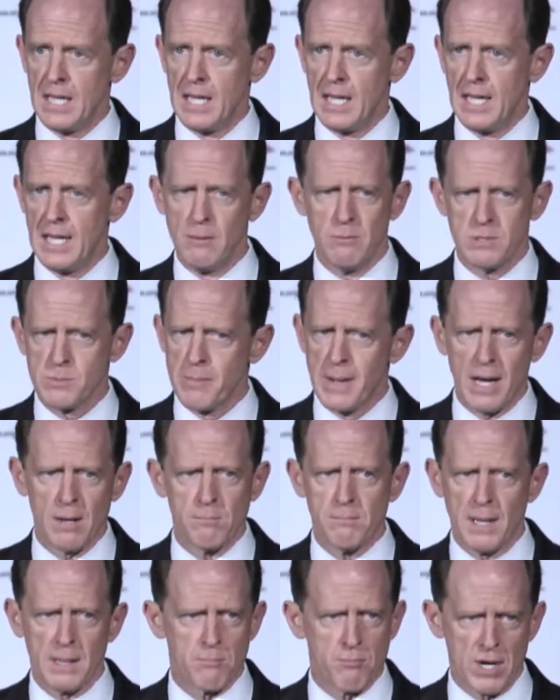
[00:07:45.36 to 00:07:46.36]
he was
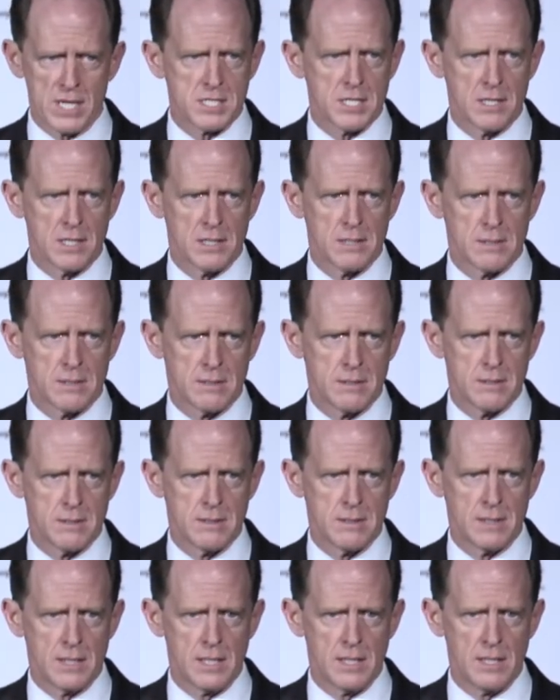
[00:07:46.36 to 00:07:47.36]
bound by precedent.
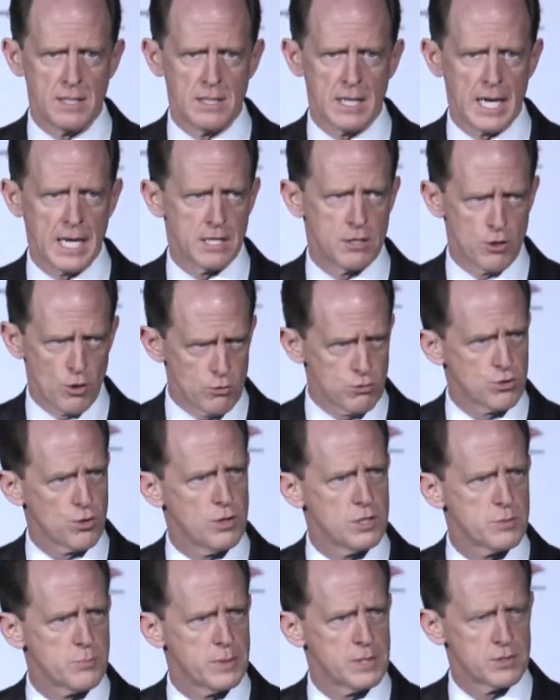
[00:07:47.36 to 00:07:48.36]
He had no
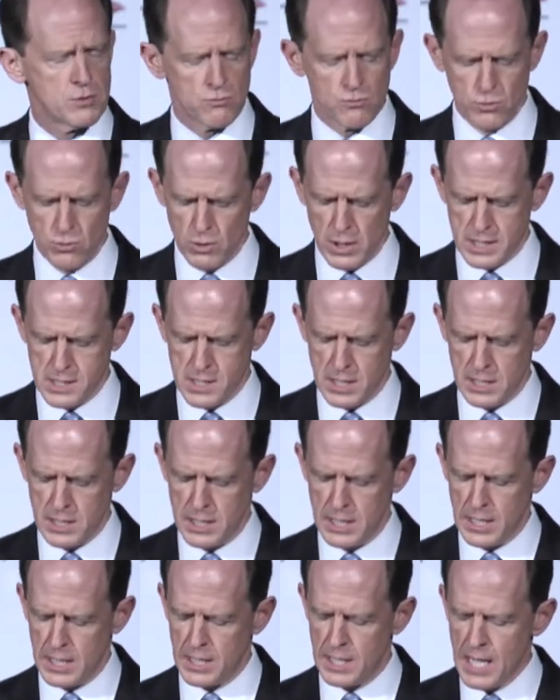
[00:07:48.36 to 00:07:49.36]
choice but to rule as he
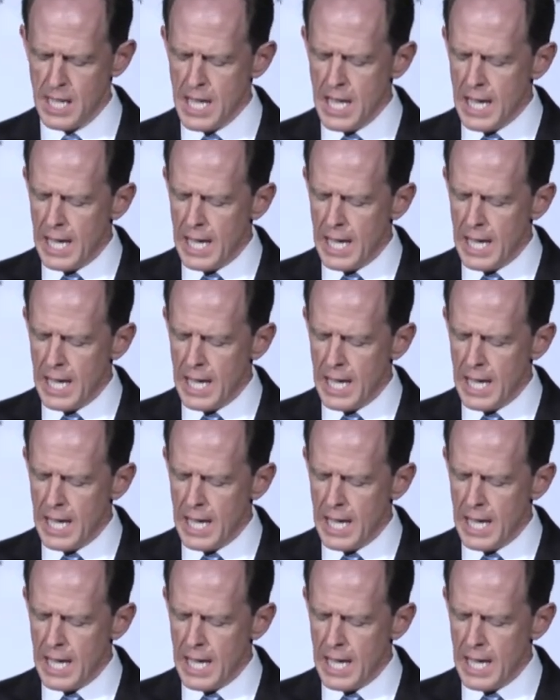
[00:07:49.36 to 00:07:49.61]
did.